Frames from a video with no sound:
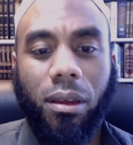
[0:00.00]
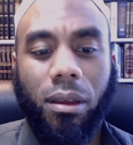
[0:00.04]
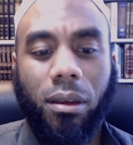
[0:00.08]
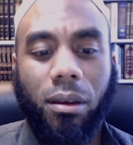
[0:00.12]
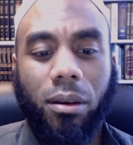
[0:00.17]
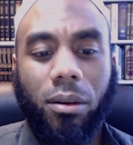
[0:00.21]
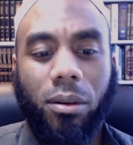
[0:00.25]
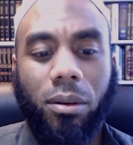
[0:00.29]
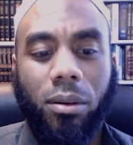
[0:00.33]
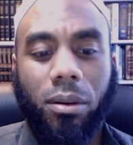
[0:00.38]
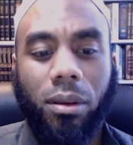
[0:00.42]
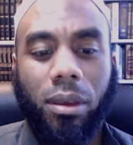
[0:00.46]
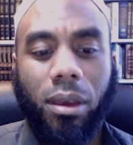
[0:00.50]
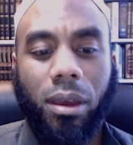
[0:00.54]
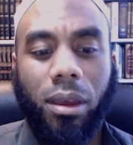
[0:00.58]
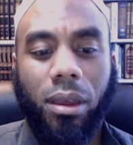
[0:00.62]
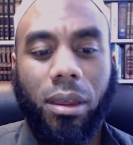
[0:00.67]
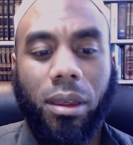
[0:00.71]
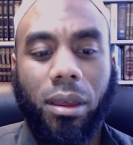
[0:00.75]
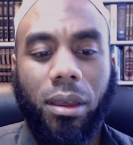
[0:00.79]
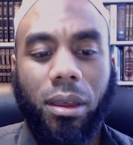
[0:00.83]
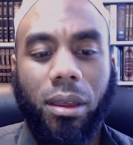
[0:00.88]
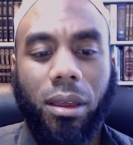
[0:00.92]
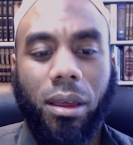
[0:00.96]

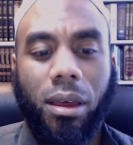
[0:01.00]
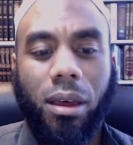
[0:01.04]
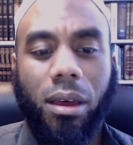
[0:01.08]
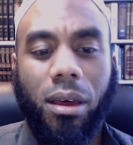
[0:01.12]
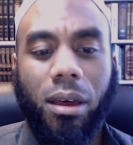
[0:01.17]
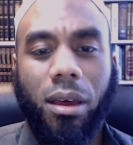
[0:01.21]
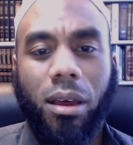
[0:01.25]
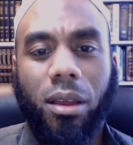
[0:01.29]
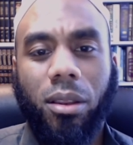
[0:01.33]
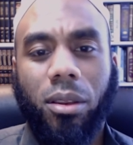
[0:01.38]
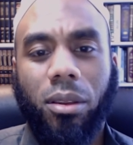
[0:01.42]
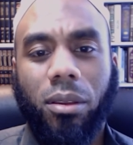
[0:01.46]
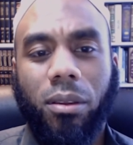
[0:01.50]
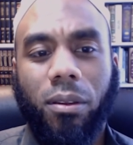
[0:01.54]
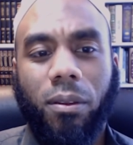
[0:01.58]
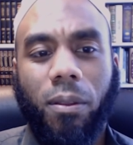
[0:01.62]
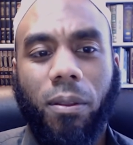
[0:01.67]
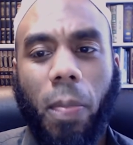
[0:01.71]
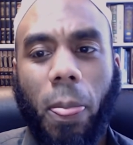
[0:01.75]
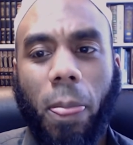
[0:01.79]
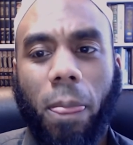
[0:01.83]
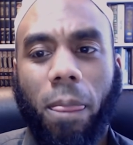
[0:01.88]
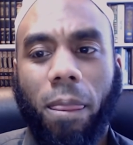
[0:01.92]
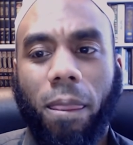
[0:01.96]
okay and
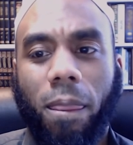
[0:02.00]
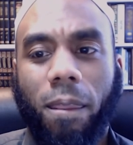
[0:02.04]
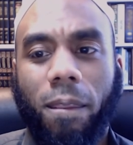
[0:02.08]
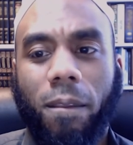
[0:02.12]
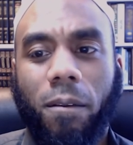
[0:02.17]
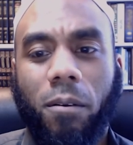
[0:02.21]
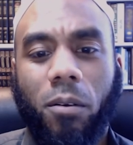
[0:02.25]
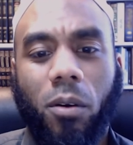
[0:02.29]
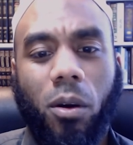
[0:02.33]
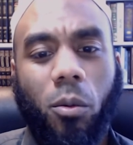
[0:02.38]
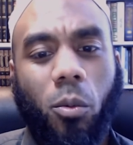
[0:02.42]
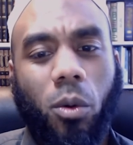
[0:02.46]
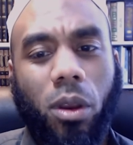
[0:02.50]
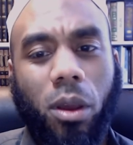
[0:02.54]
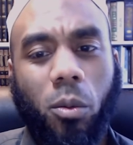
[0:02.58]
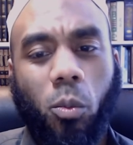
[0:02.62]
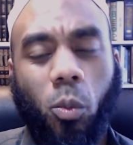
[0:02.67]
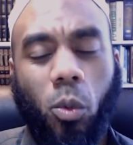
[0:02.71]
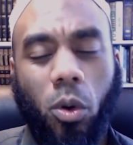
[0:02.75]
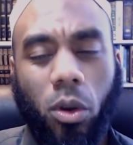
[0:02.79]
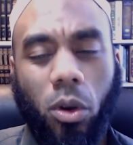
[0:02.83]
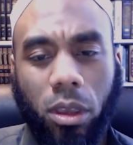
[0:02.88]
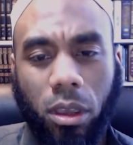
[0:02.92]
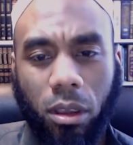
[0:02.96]
what
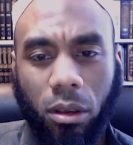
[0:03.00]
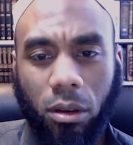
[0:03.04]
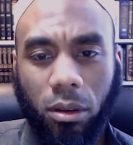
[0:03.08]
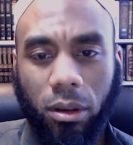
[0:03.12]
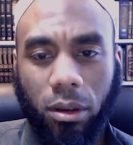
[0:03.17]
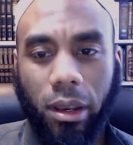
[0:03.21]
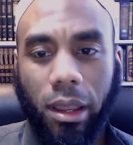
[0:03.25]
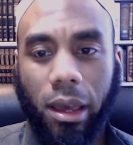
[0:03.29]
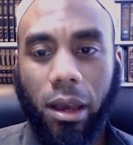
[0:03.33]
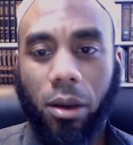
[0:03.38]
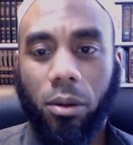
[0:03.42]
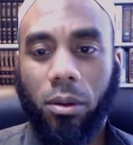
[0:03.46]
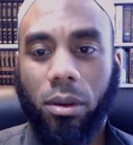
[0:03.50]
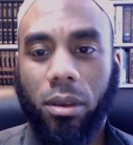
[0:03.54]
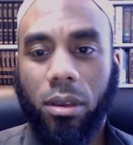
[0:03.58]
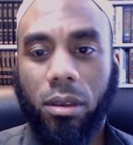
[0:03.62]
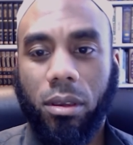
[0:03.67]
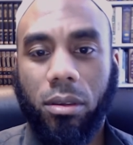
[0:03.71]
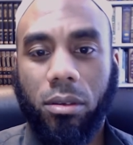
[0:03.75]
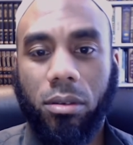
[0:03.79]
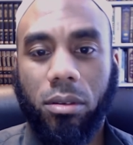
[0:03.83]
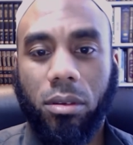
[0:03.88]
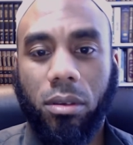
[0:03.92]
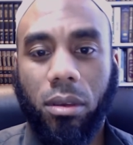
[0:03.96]
i'm working on now
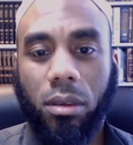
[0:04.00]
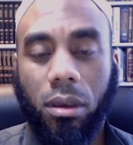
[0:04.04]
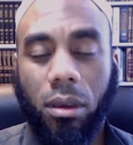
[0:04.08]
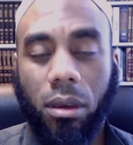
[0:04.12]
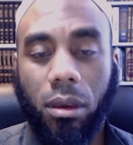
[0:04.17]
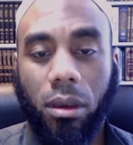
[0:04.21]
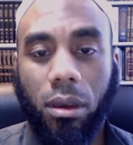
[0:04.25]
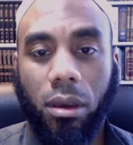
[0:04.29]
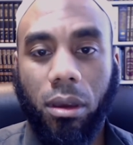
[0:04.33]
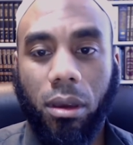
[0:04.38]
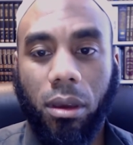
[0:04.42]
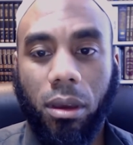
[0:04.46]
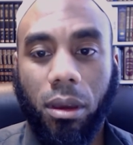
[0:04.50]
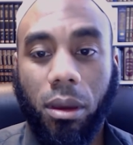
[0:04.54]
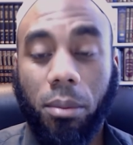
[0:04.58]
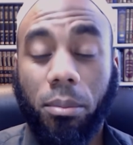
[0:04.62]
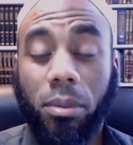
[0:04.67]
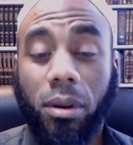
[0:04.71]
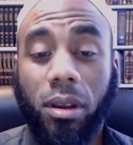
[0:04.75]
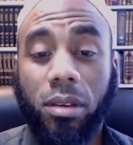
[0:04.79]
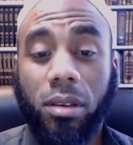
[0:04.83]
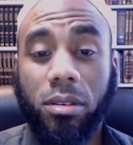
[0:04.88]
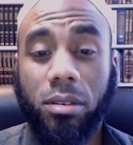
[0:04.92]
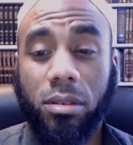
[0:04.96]
is uh, a
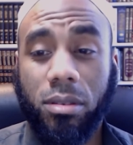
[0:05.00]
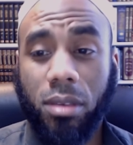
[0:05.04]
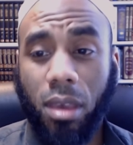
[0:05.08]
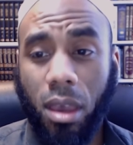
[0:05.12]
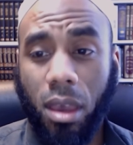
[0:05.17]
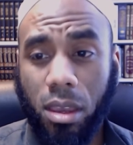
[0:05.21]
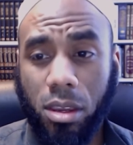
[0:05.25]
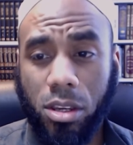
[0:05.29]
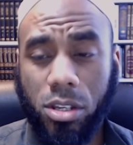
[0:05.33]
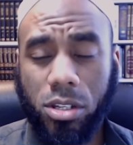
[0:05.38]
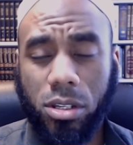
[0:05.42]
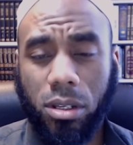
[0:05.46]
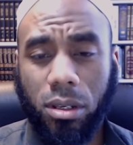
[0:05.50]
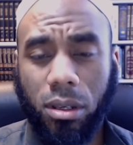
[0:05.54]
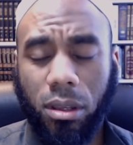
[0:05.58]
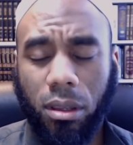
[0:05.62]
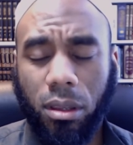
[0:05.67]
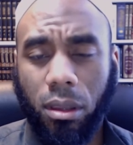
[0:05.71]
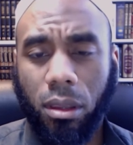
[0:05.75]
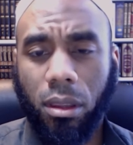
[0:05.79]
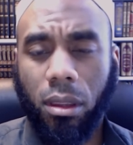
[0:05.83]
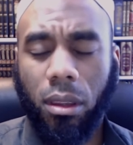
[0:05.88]
presentation